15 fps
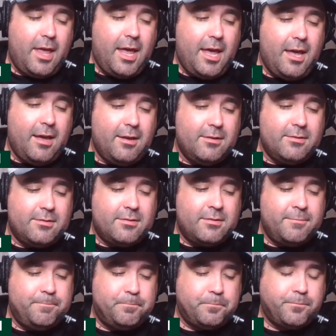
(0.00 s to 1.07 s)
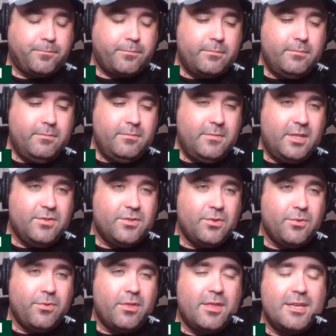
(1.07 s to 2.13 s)
And
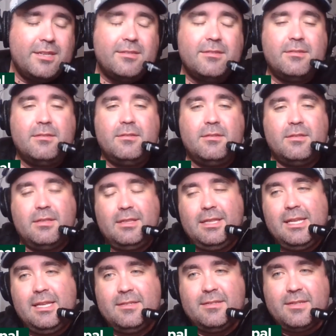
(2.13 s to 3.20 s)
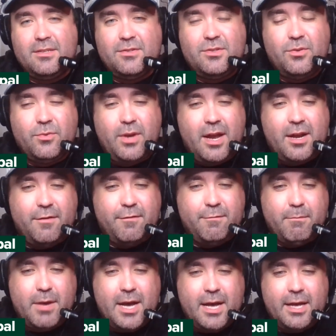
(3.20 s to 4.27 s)
so this leads into kind
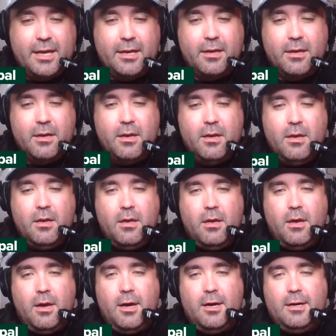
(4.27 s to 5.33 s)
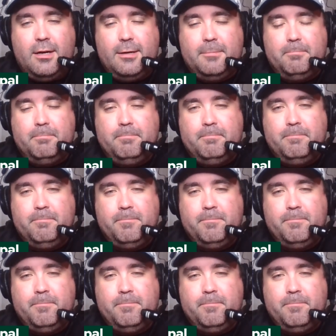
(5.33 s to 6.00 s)
of my um,